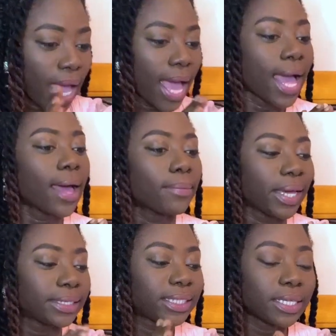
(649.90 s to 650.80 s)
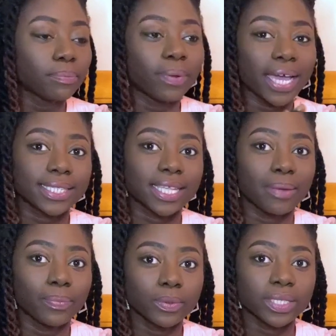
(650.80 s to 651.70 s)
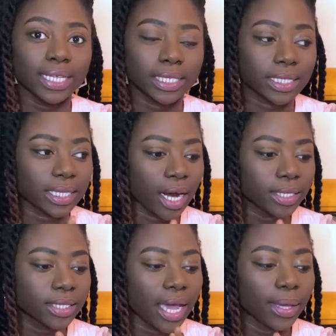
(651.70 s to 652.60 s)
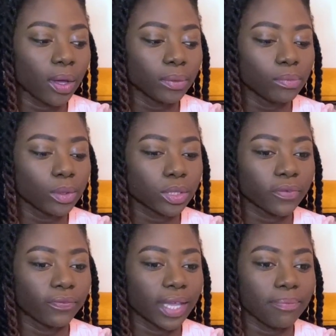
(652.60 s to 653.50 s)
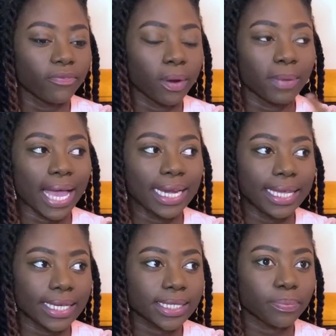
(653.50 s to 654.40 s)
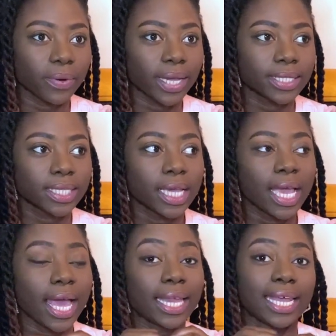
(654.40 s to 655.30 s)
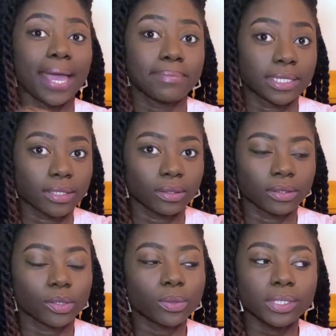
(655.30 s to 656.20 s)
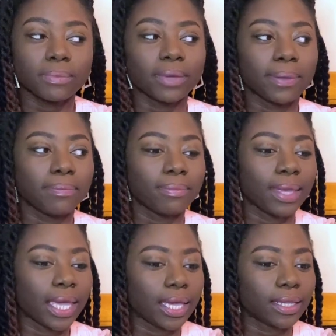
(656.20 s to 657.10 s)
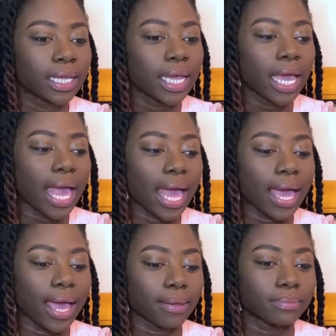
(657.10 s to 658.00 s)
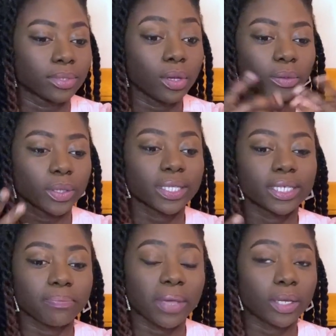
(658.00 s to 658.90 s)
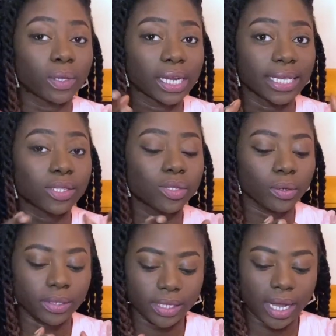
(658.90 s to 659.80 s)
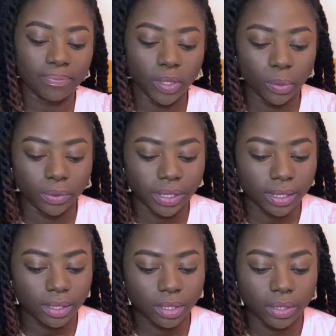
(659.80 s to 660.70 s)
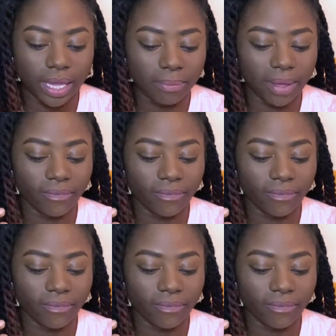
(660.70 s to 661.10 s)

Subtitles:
I did buy samples at the start. I got most of them from AliExpress and Amazon. Those are my main those are the main online stores that I'm using to get my